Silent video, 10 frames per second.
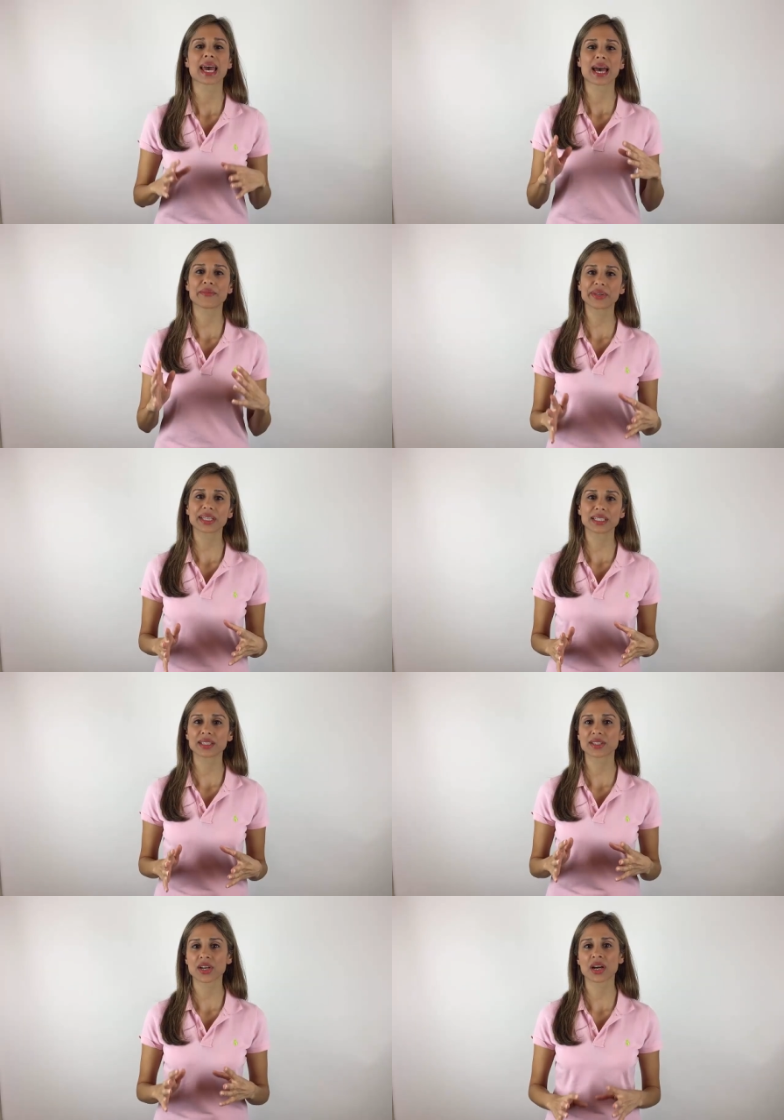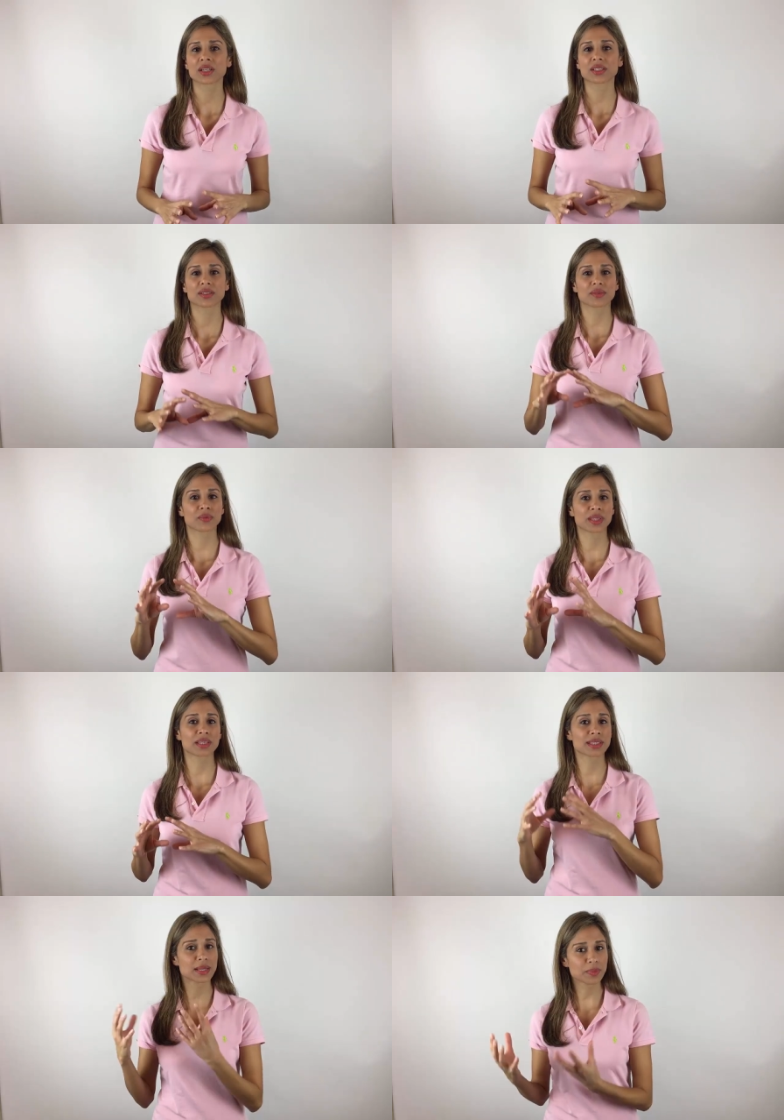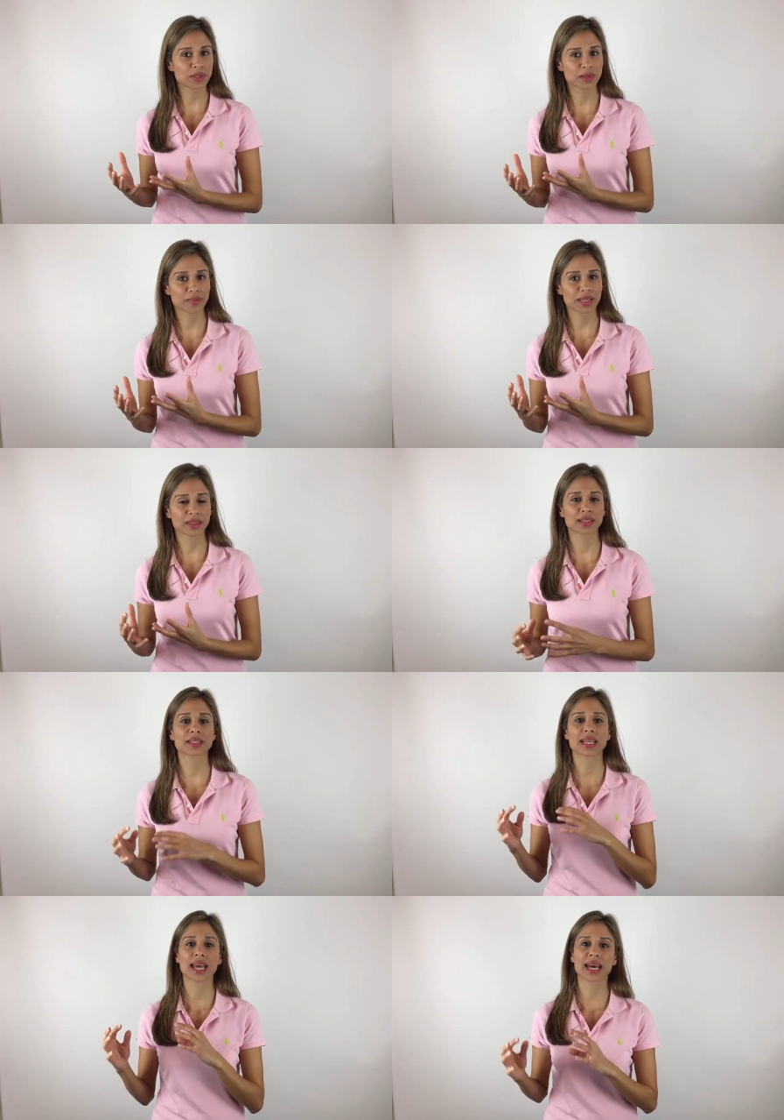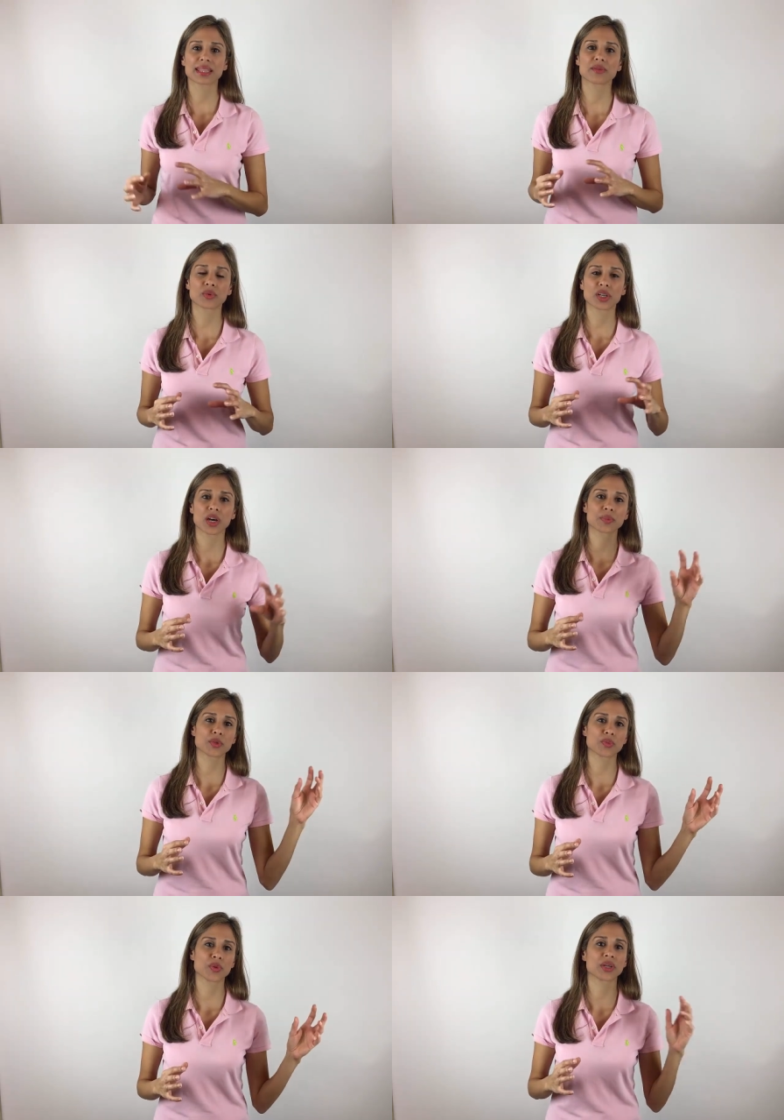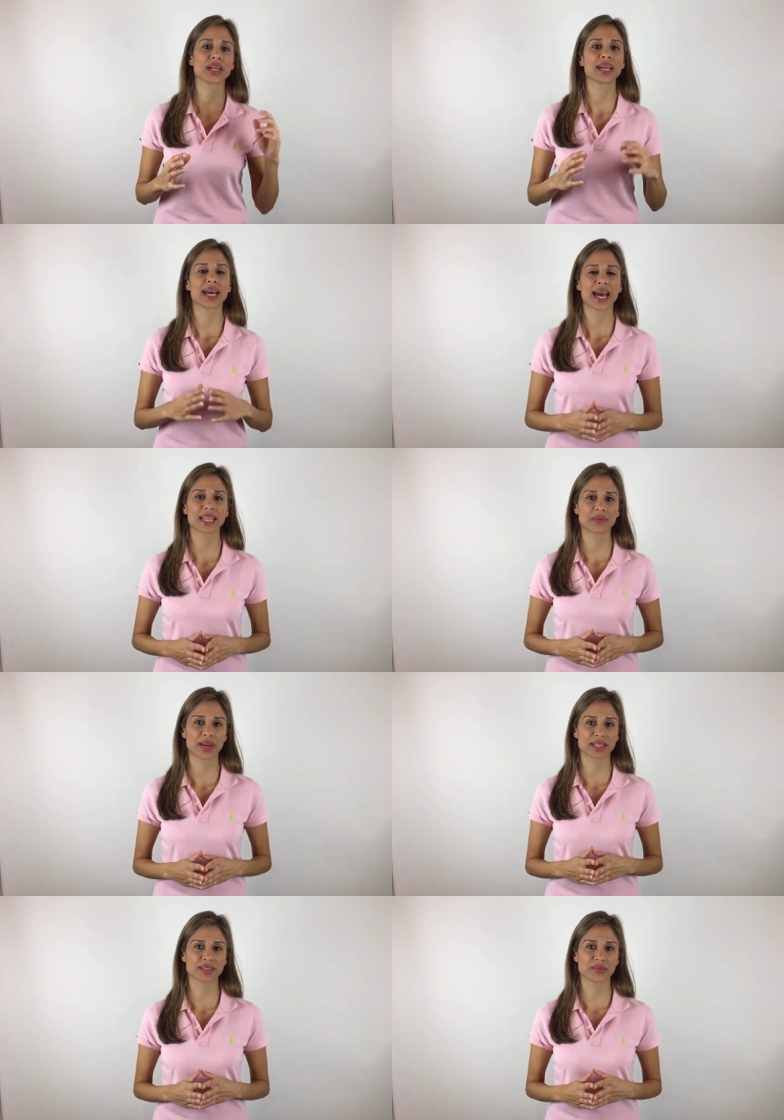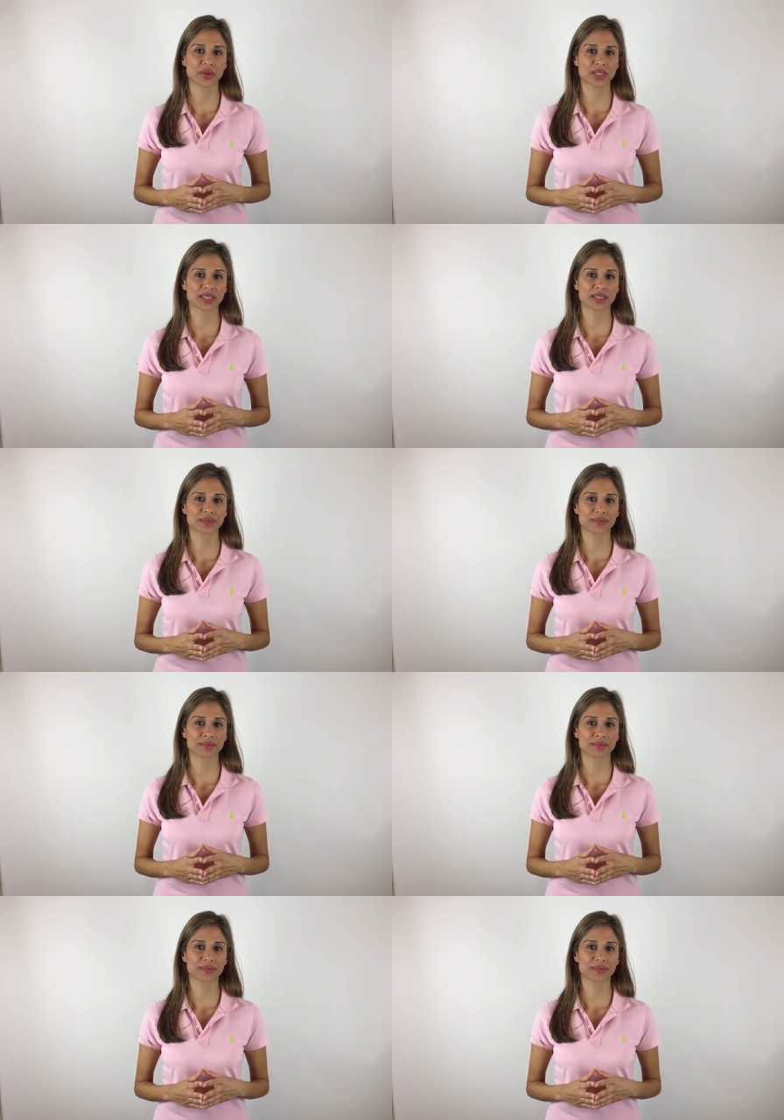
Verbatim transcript: and we're going to start with the simpler methods and then work up to more advanced ones.